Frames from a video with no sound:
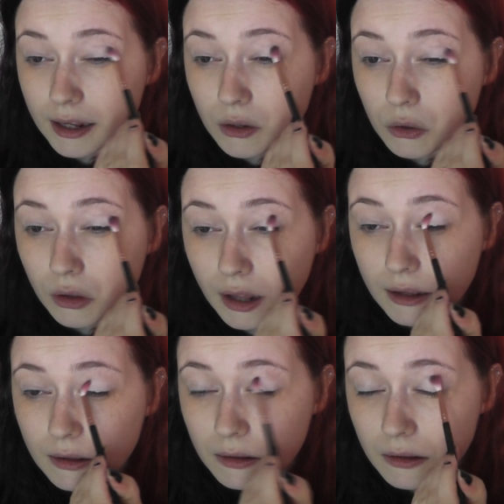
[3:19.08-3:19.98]
colour,
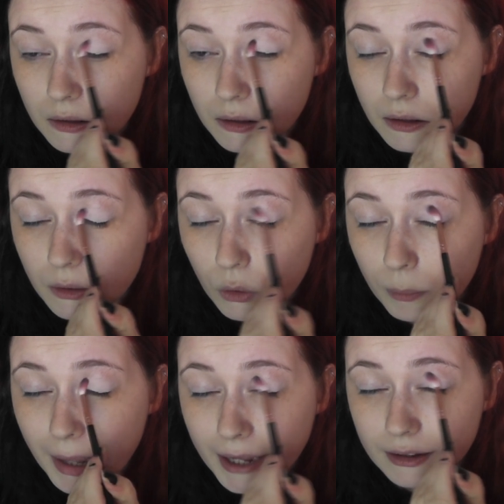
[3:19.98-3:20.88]
or
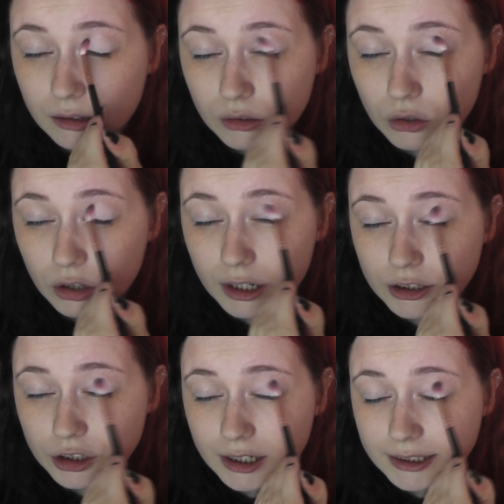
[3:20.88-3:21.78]
pale colour
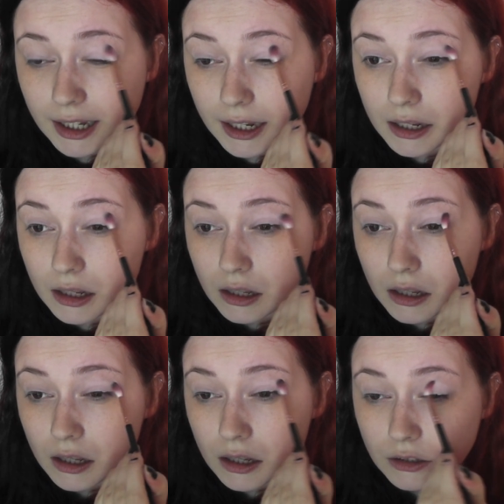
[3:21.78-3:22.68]
should I say,
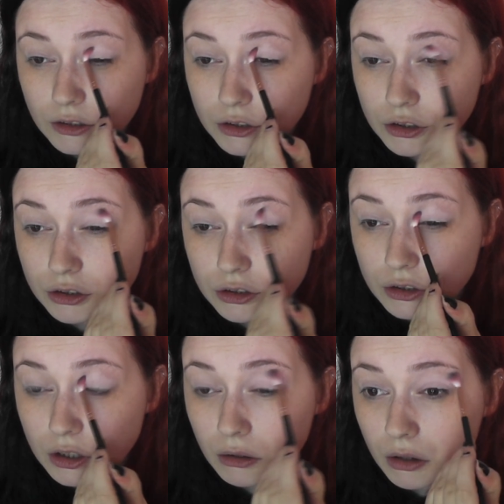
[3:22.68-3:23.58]
to just
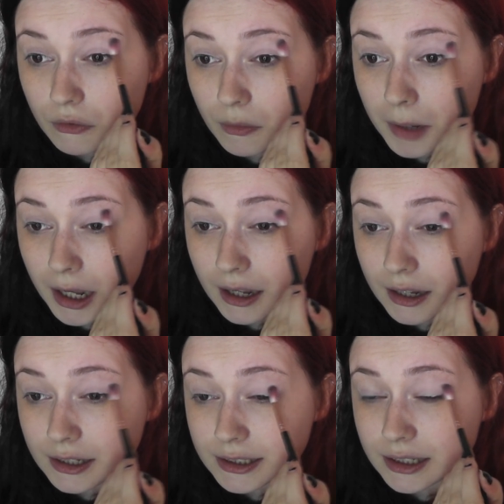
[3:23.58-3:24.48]
go over my
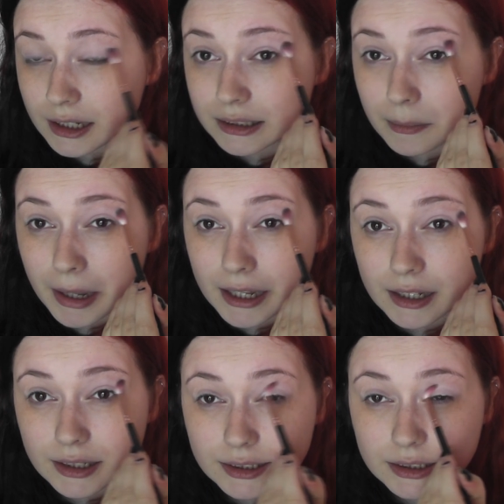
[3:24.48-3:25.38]
eyes as a
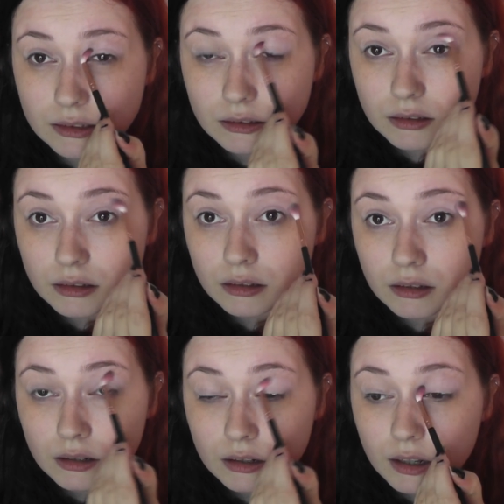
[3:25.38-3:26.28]
base.
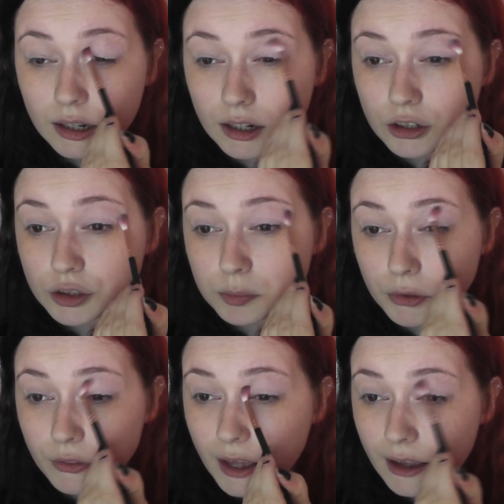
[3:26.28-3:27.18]
And I just
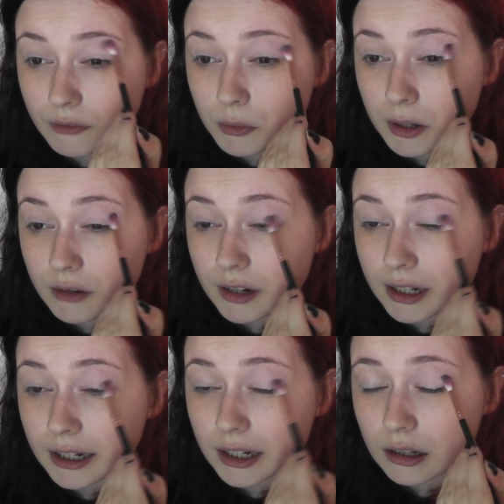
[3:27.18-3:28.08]
put that everywhere
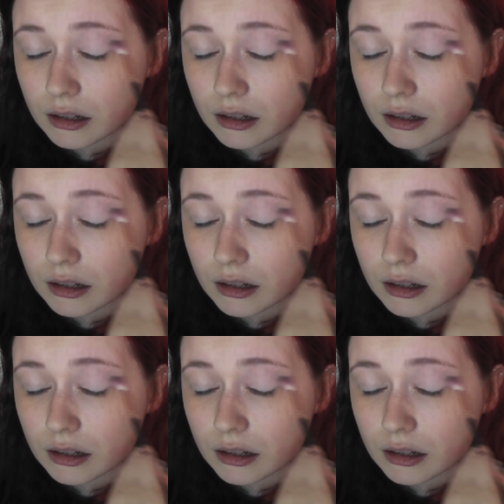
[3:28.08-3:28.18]
really.